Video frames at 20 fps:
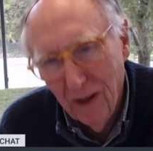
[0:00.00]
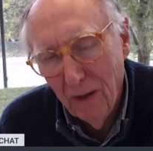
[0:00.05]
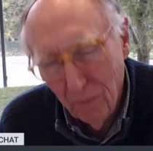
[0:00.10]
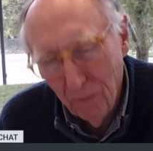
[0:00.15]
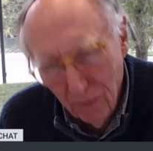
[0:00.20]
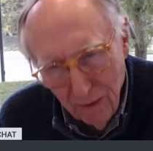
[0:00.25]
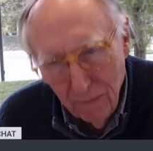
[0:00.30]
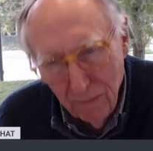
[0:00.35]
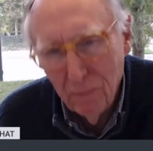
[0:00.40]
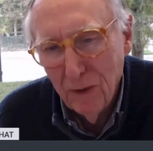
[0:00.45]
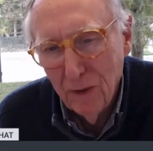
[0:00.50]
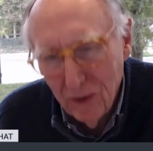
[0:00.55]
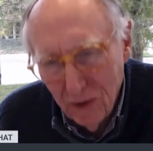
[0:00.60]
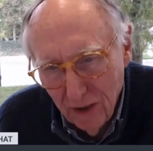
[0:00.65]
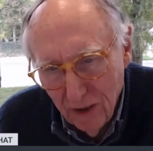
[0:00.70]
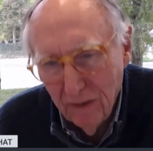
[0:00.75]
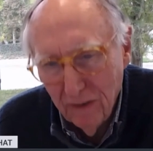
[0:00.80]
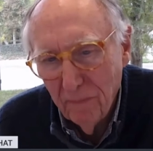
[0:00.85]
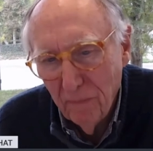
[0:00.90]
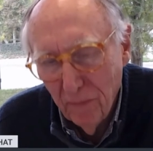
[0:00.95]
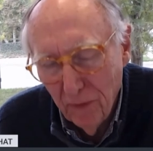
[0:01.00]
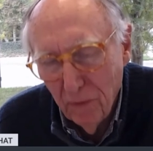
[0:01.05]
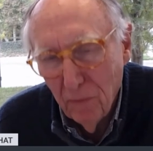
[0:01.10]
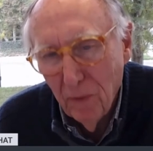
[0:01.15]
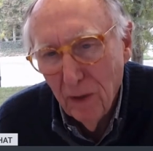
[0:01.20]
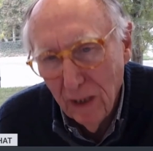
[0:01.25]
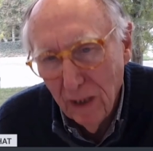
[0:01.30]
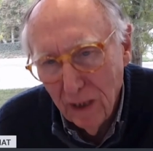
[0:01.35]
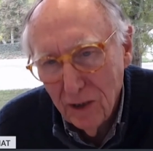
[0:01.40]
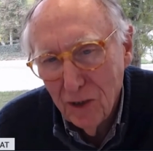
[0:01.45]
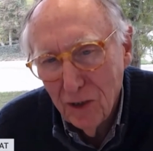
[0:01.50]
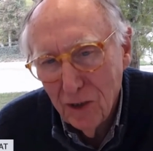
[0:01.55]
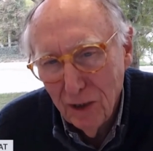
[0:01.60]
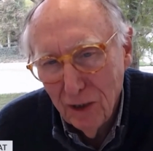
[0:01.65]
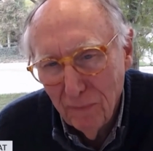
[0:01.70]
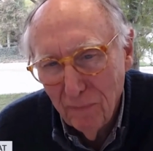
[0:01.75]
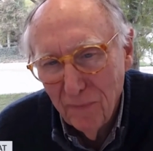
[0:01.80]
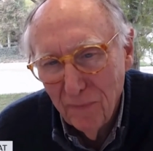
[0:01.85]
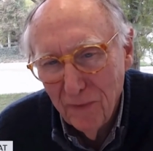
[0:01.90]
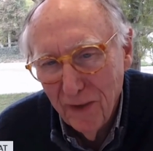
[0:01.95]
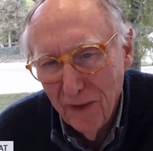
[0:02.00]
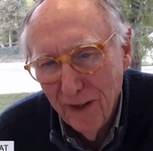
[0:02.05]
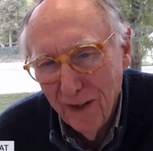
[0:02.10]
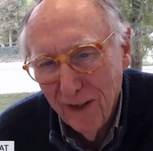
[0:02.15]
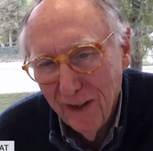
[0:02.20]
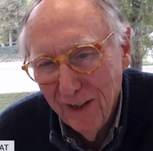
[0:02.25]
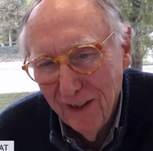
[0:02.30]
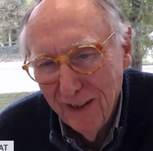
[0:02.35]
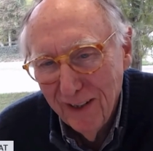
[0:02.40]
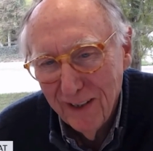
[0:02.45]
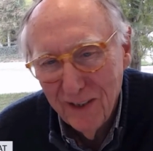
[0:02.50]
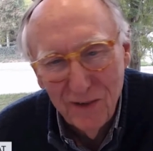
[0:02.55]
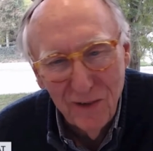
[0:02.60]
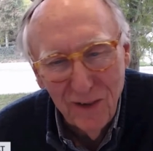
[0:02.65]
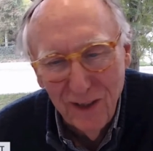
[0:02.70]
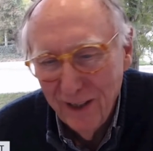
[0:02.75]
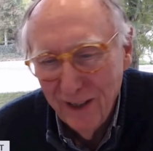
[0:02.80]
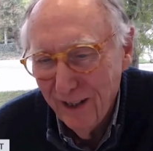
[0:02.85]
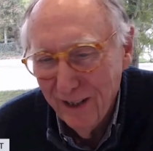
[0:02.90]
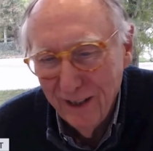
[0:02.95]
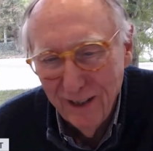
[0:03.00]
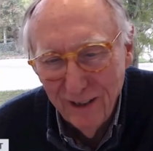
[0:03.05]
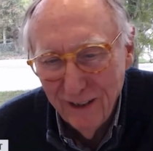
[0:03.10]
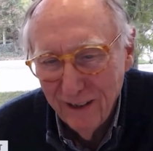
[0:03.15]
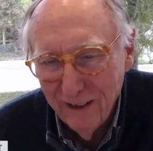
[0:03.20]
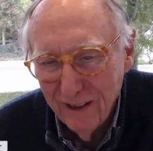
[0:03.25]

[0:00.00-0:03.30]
I really appreciate the relationship. It's really neat.